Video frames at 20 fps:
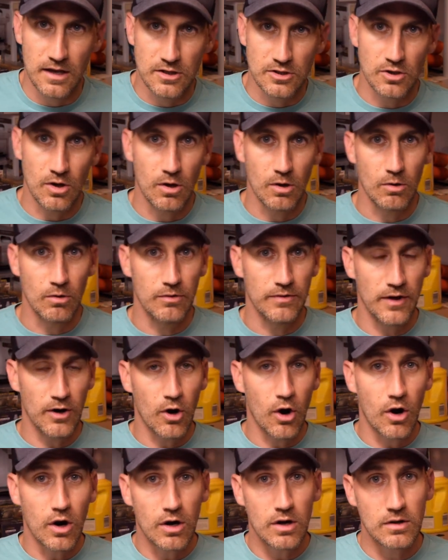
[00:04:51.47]
So
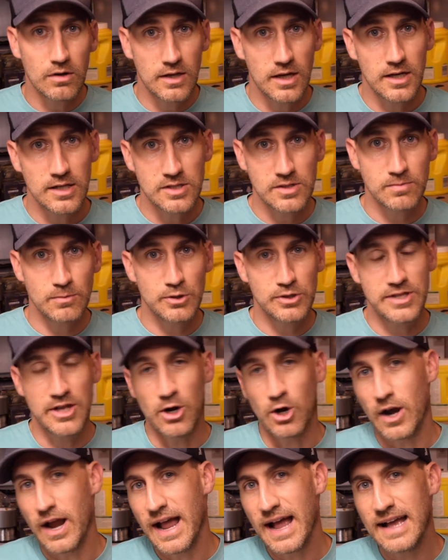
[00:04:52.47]
there are customers
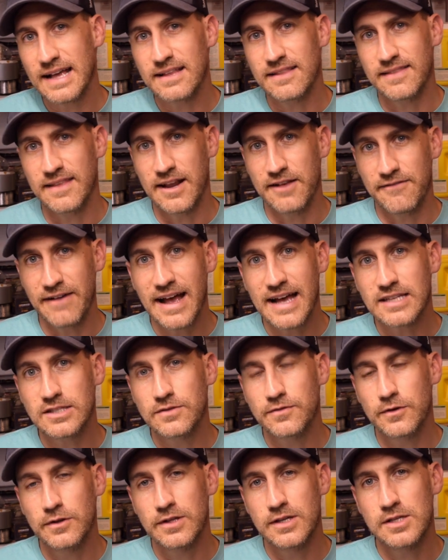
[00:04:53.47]
that are at that have
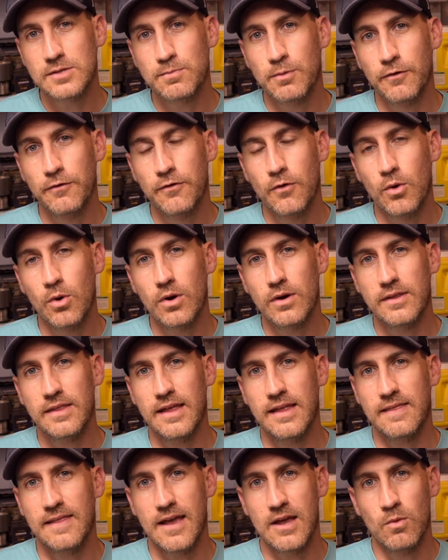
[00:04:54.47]
asked for this before
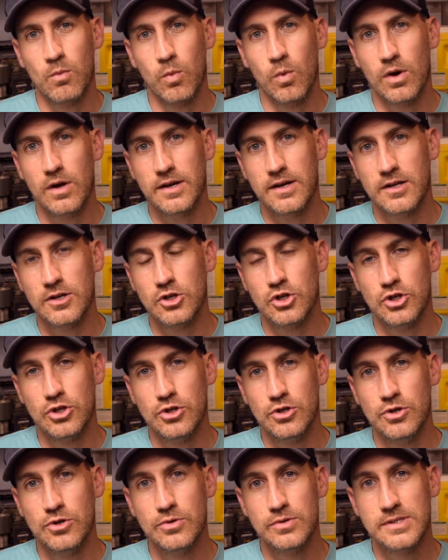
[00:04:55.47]
that they want to
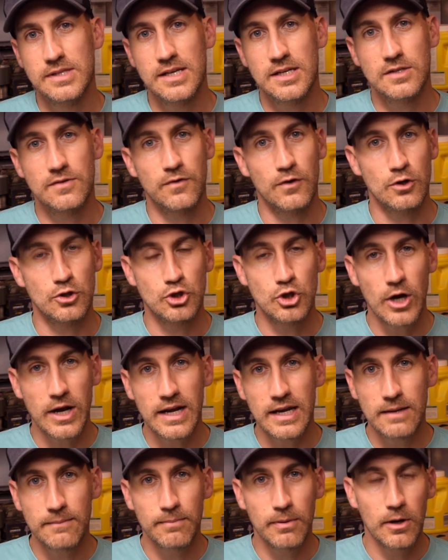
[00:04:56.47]
use this for
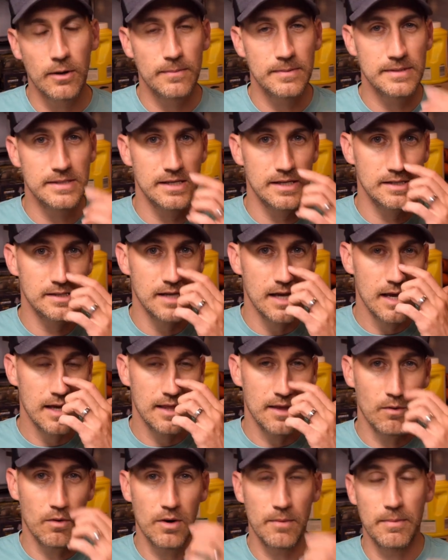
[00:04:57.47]
training purposes.
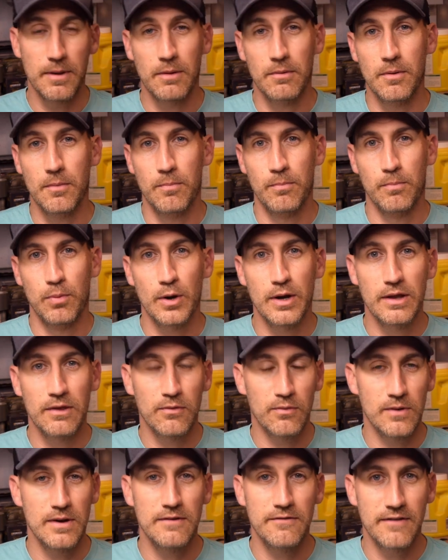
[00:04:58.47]
They want to be able to bring
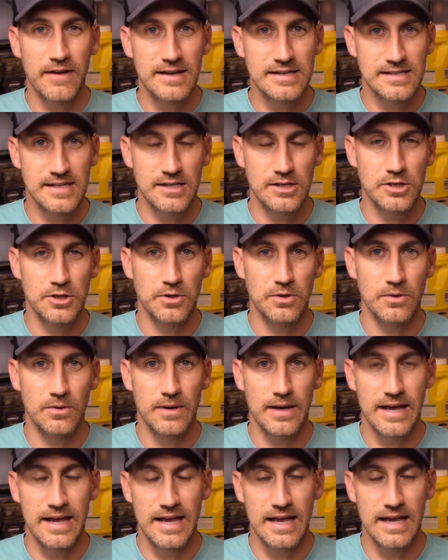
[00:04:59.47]
three phase
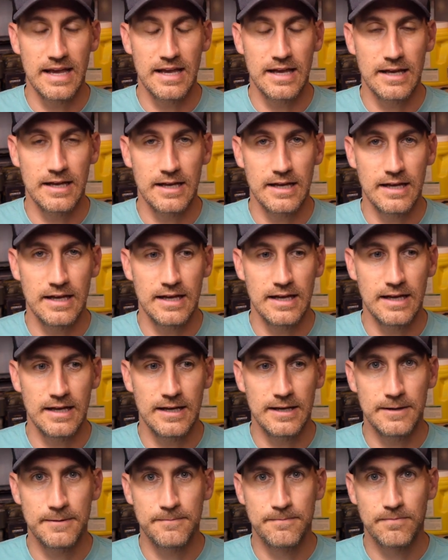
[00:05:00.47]
into a
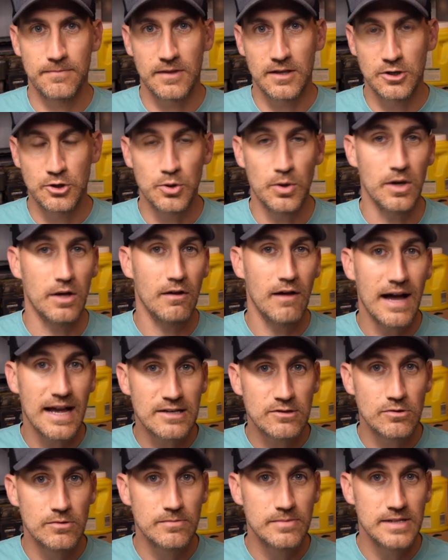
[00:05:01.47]
uh, into a
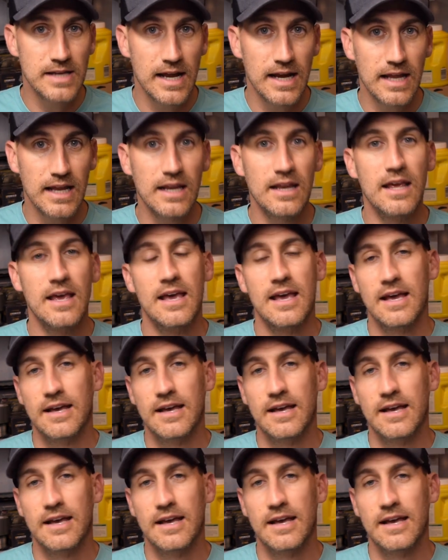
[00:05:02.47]
classroom setting.